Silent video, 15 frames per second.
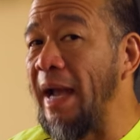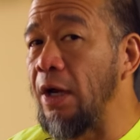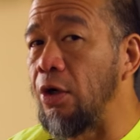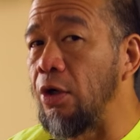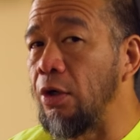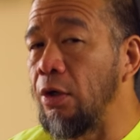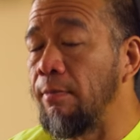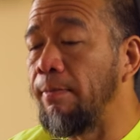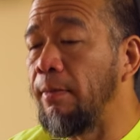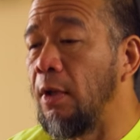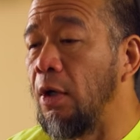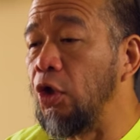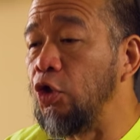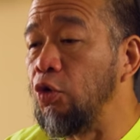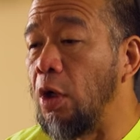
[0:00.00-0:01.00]
better
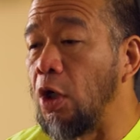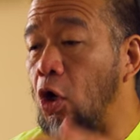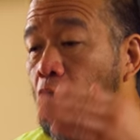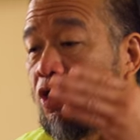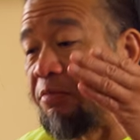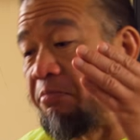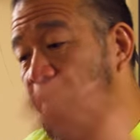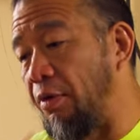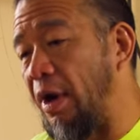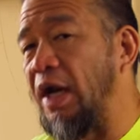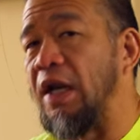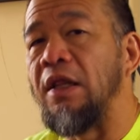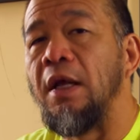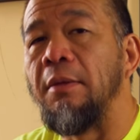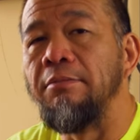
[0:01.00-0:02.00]
to a coach
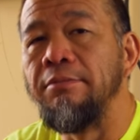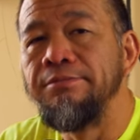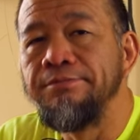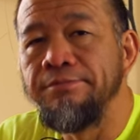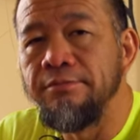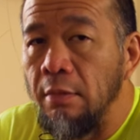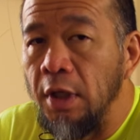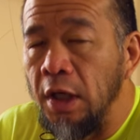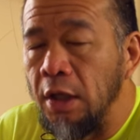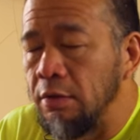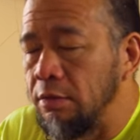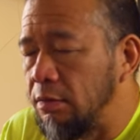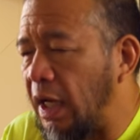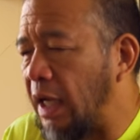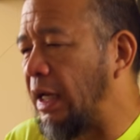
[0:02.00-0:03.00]
berating them, you
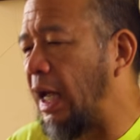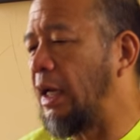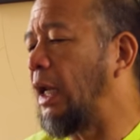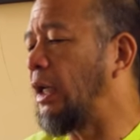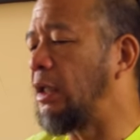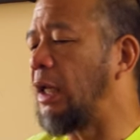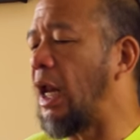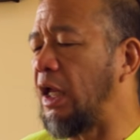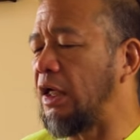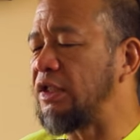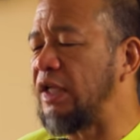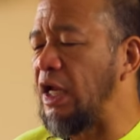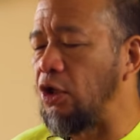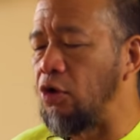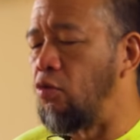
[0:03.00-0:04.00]
know, not like
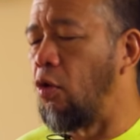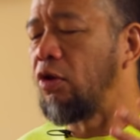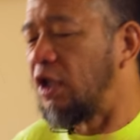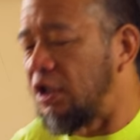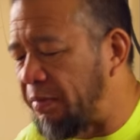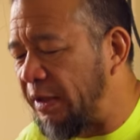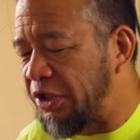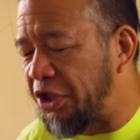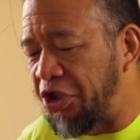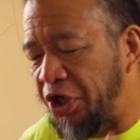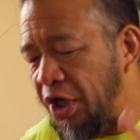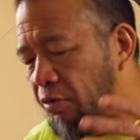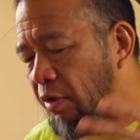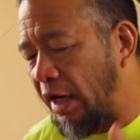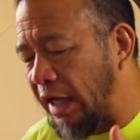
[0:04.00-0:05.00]
saying you worthless piece of
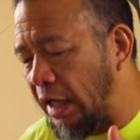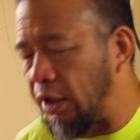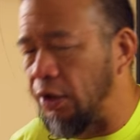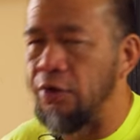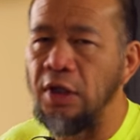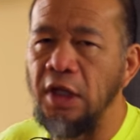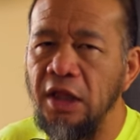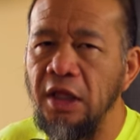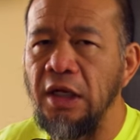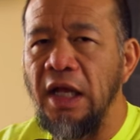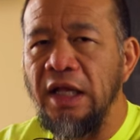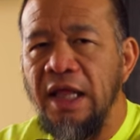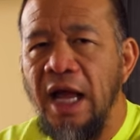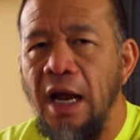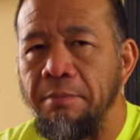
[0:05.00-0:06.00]
why can't you do it, nothing
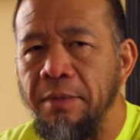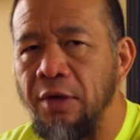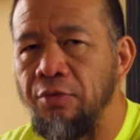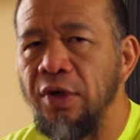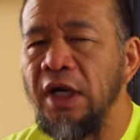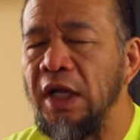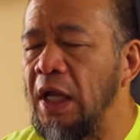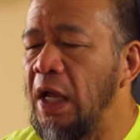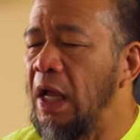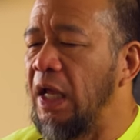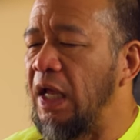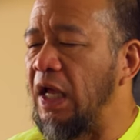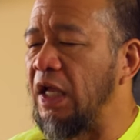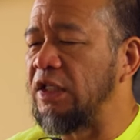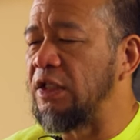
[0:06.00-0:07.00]
like that, but really
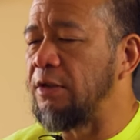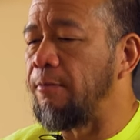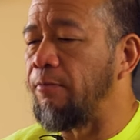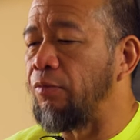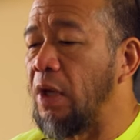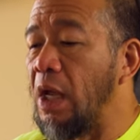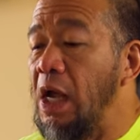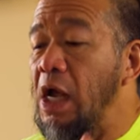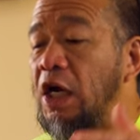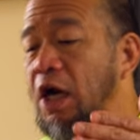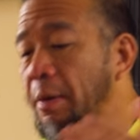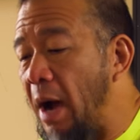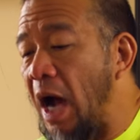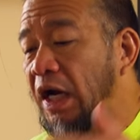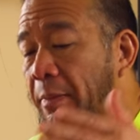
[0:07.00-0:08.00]
it's
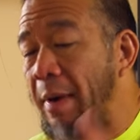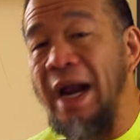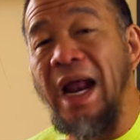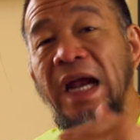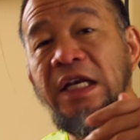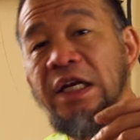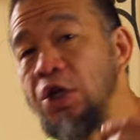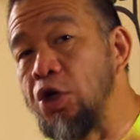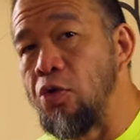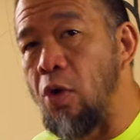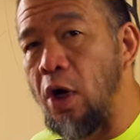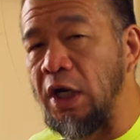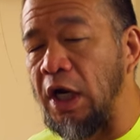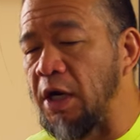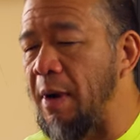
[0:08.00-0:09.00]
Come on, I need you to
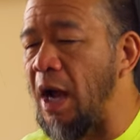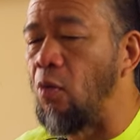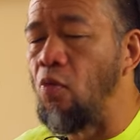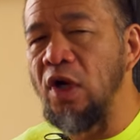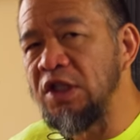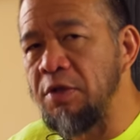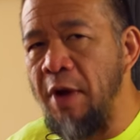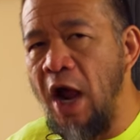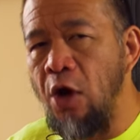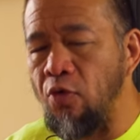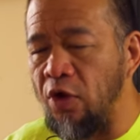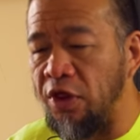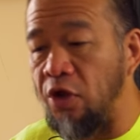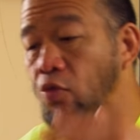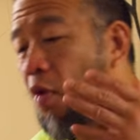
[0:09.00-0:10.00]
work it. Come on, what's the matter
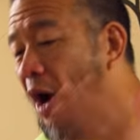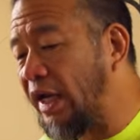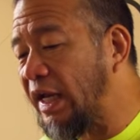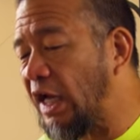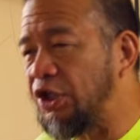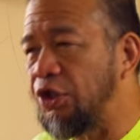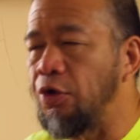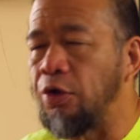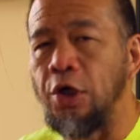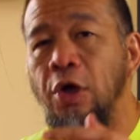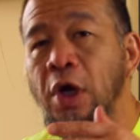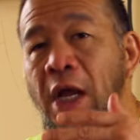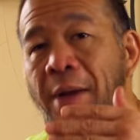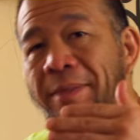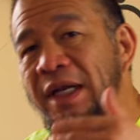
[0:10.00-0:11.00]
with you? Why can't you do it? You
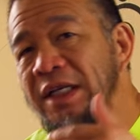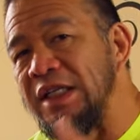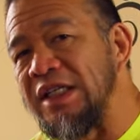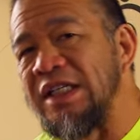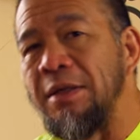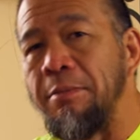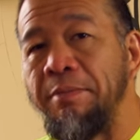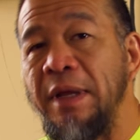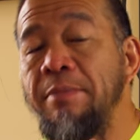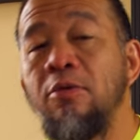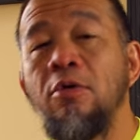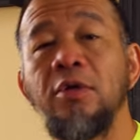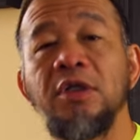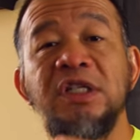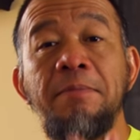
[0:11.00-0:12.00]
know, but this
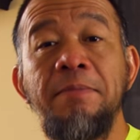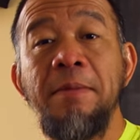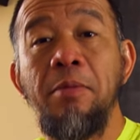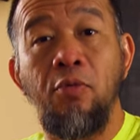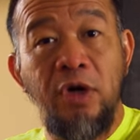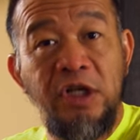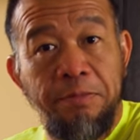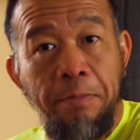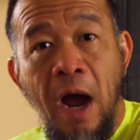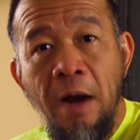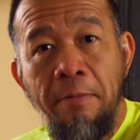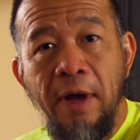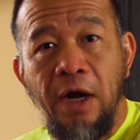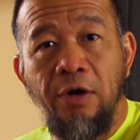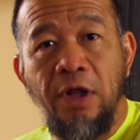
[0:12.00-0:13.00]
people, some people
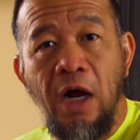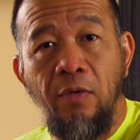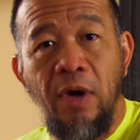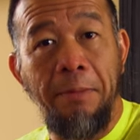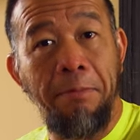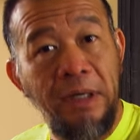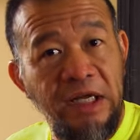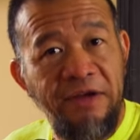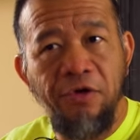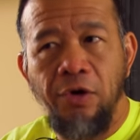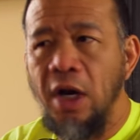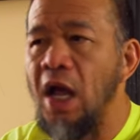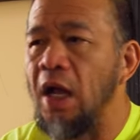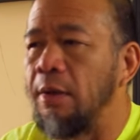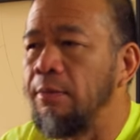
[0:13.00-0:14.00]
respond better that way, believe it
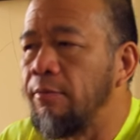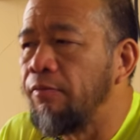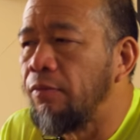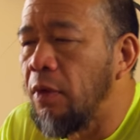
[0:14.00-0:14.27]
or not.